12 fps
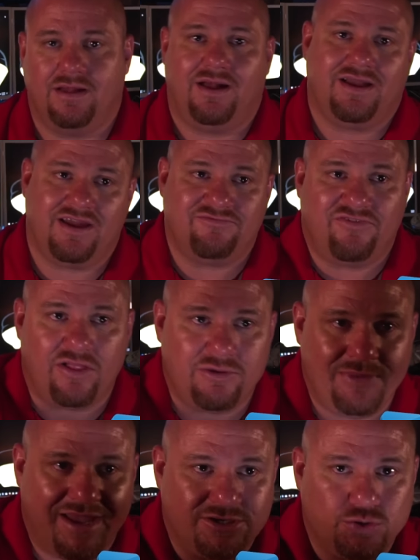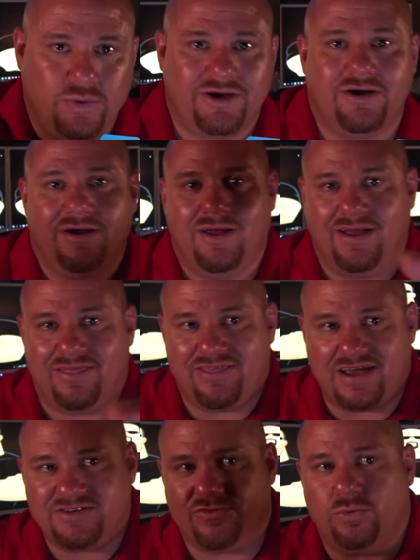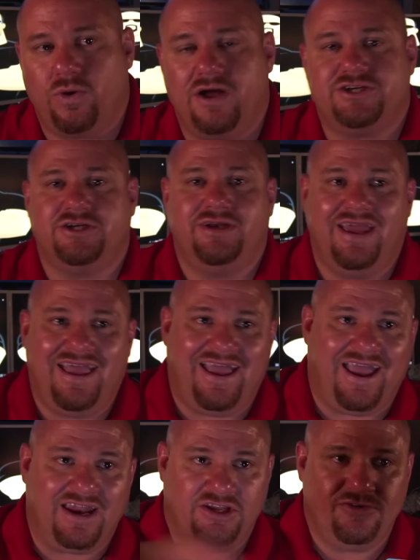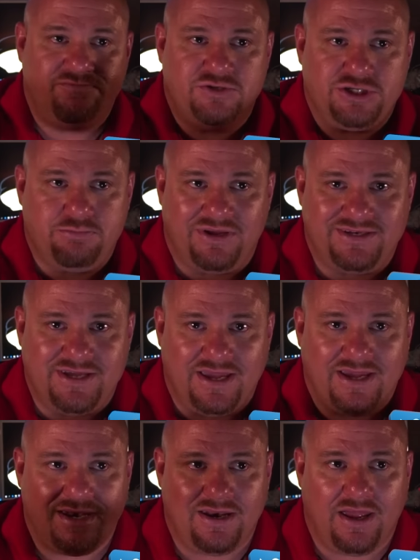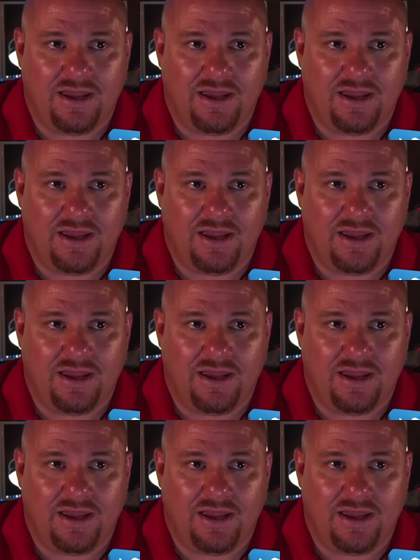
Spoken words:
Again, follow me on Twitter. Thanks for watching, and you've just been taken